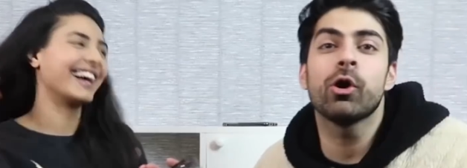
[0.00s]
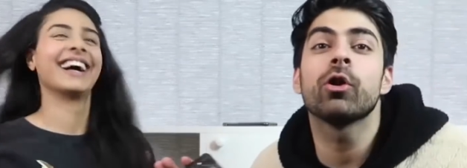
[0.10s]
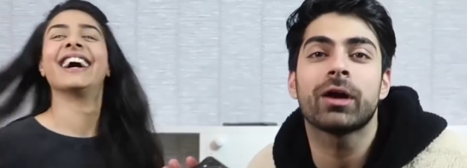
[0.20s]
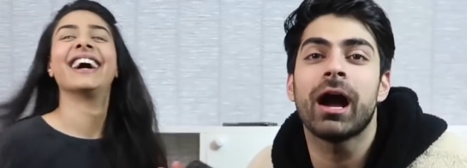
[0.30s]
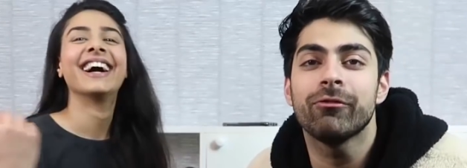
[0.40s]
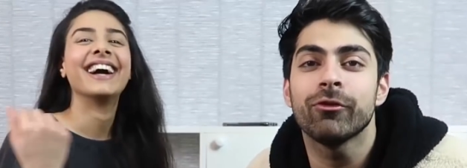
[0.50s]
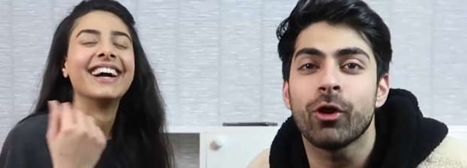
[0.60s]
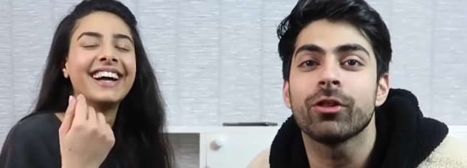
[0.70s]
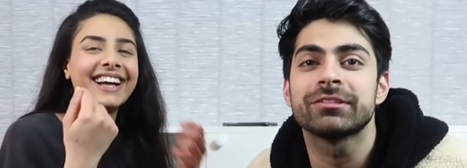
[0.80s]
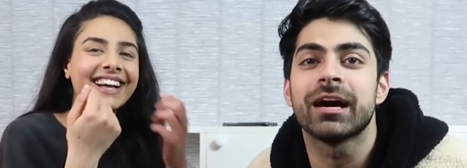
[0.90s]
Speaker 1: I don't look at her phone
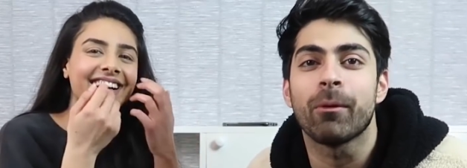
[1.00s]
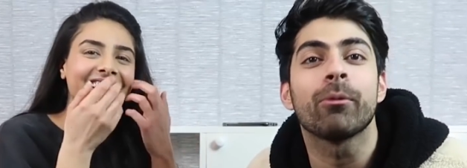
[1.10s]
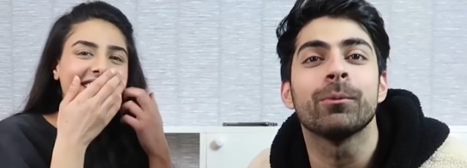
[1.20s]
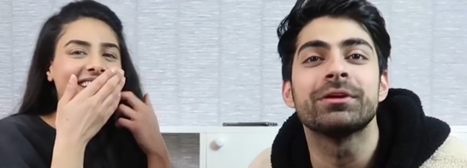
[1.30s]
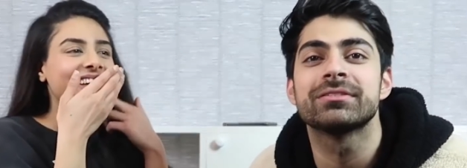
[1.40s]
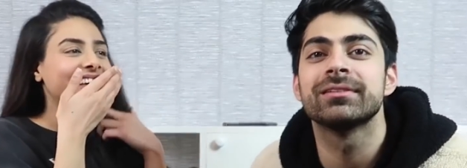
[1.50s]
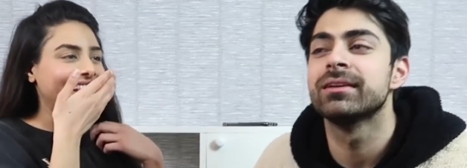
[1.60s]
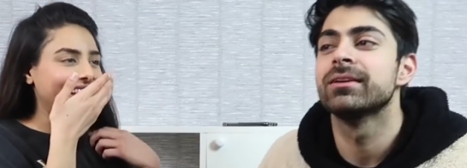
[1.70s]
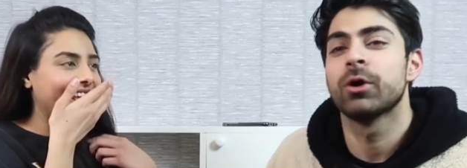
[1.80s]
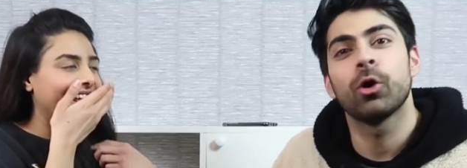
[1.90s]
all the time, I promise.
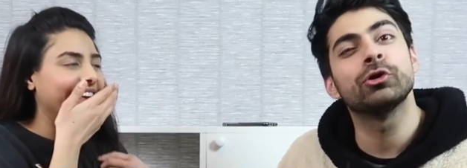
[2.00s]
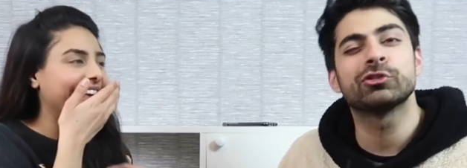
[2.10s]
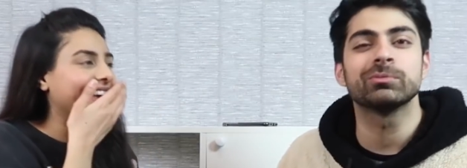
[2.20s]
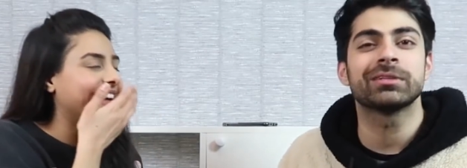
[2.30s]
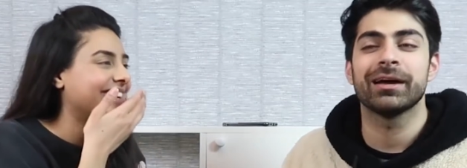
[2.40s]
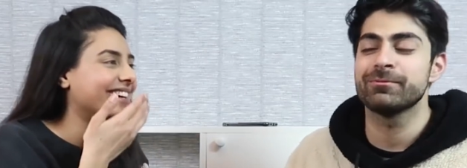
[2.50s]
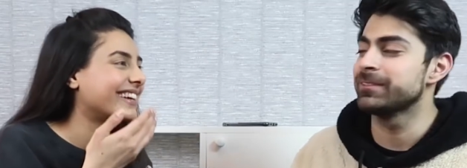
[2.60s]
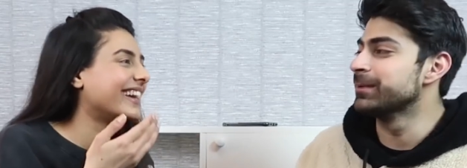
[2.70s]
Only sometimes.